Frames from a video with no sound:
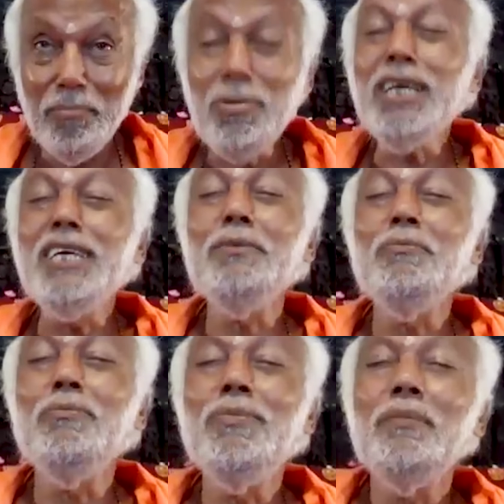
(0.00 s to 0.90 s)

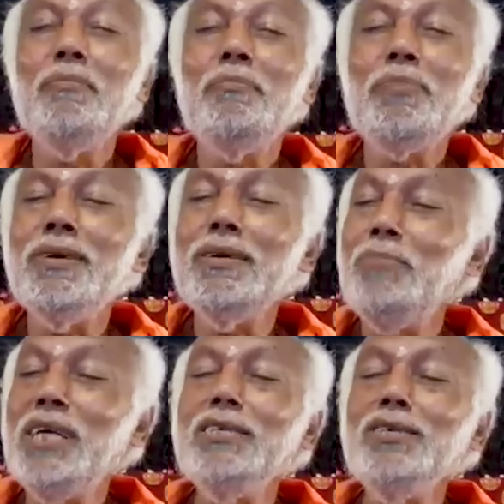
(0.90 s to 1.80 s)
Money,
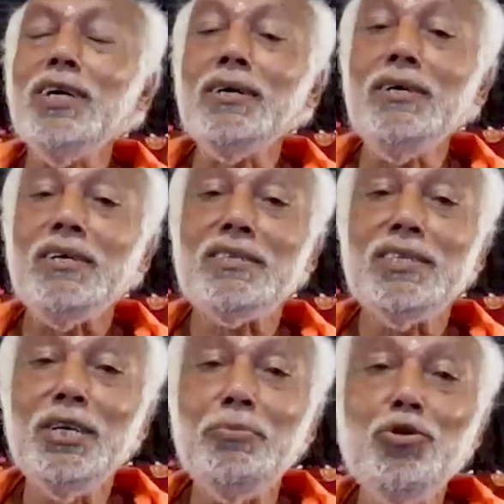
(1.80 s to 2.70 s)
blessing or a
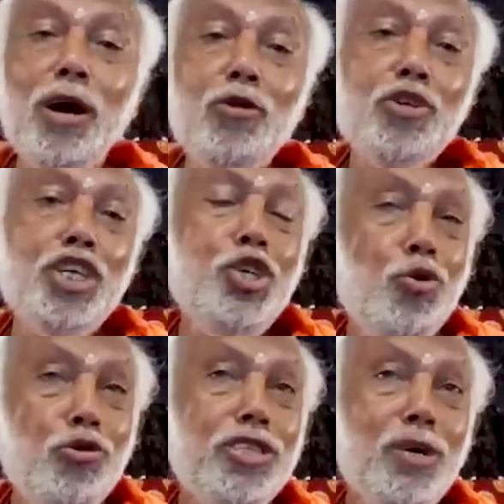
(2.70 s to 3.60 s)
curse? If you know how to
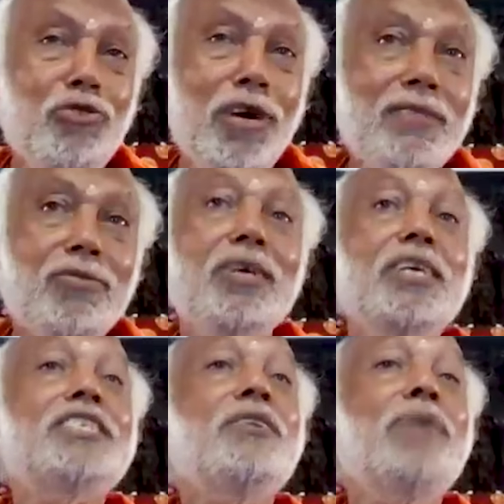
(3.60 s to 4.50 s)
use the wealth,
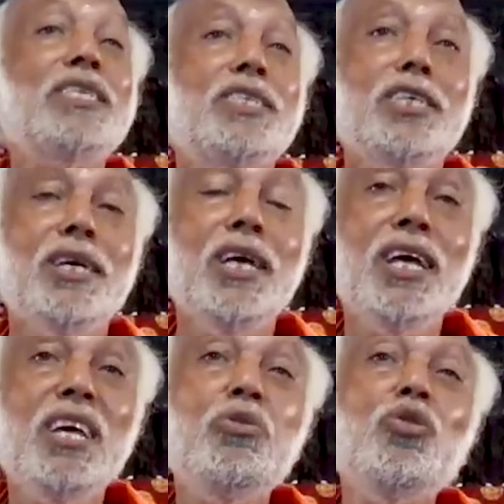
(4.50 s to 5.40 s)
it's a blessing.
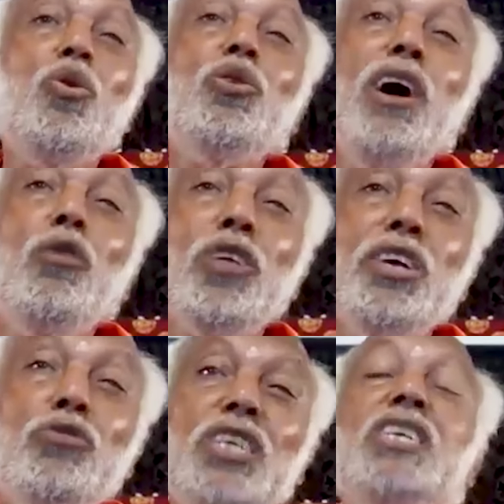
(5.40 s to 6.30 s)
If you don't know how
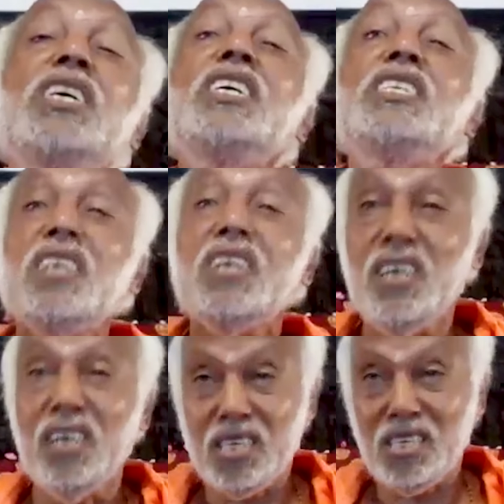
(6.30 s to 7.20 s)
to use it, it's a
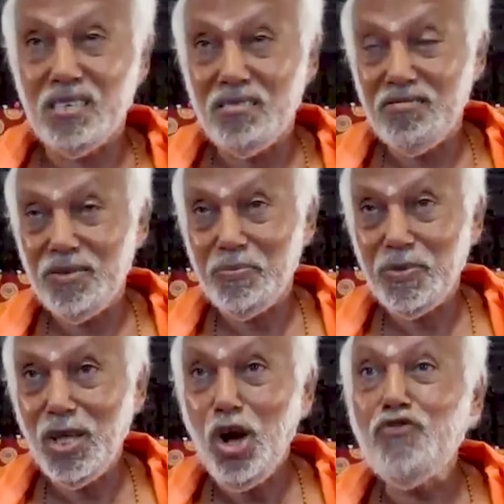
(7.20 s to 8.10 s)
curse.
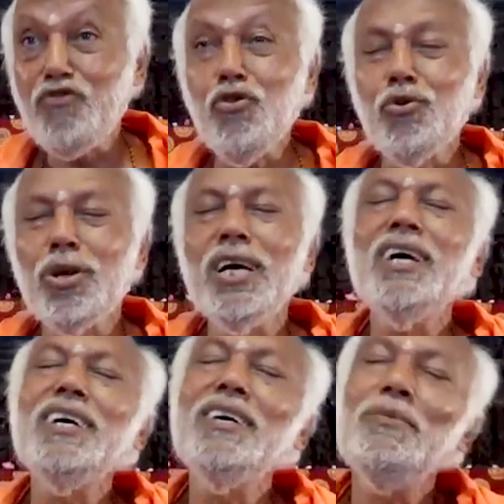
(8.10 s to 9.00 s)

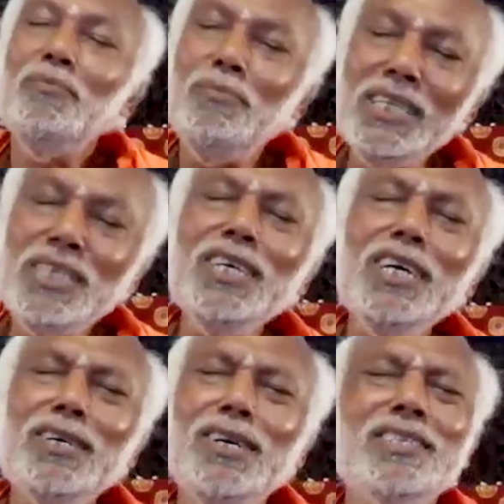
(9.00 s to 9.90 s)
Food,
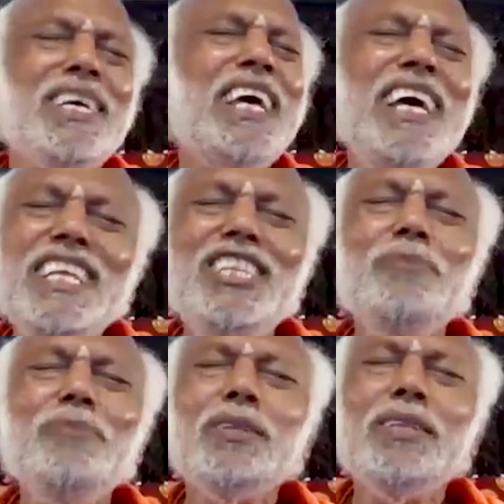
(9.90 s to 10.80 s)
blessing or a curse?
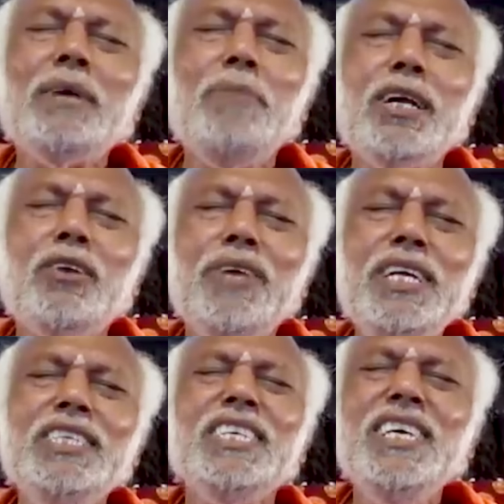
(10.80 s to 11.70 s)
Anything for that matter,
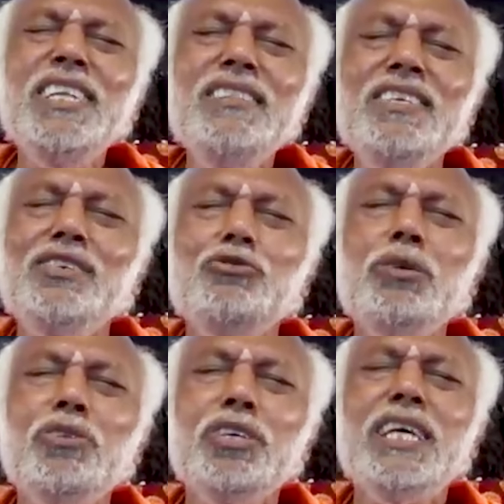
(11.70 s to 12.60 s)
friends, in this
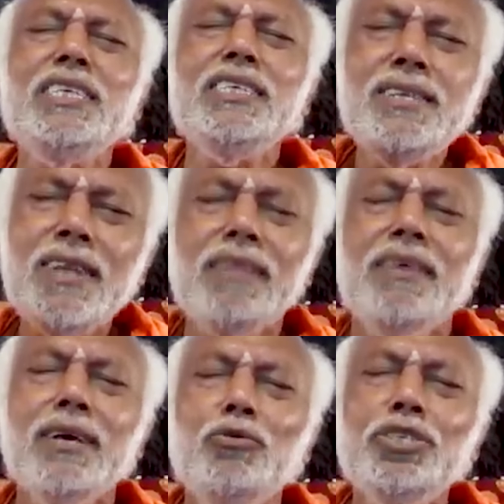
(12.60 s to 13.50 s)
universe, there is
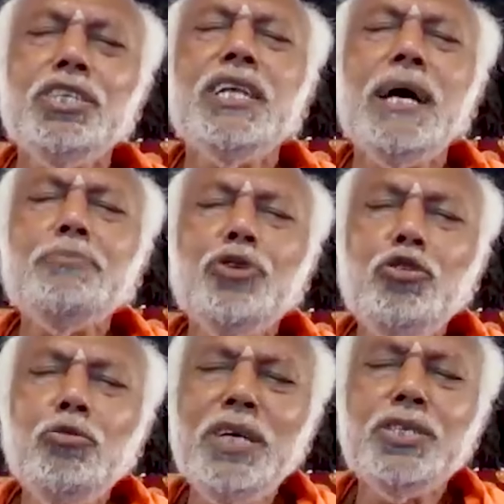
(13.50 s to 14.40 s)
nothing which is an
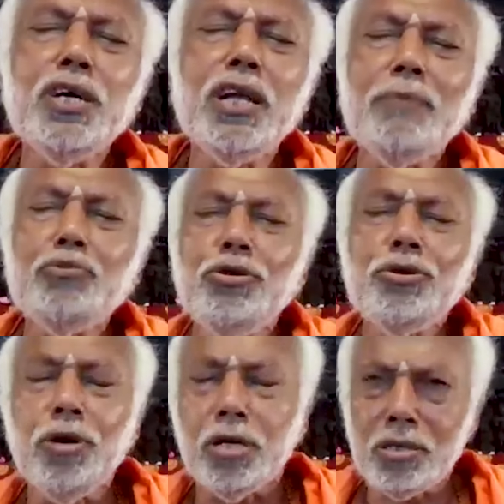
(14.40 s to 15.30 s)
absolute blessing or
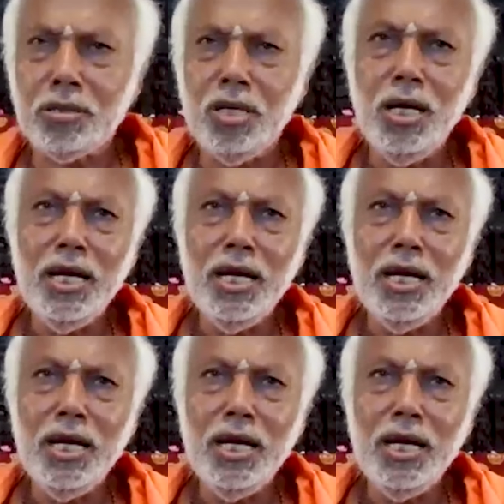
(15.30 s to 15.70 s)
absolute curse.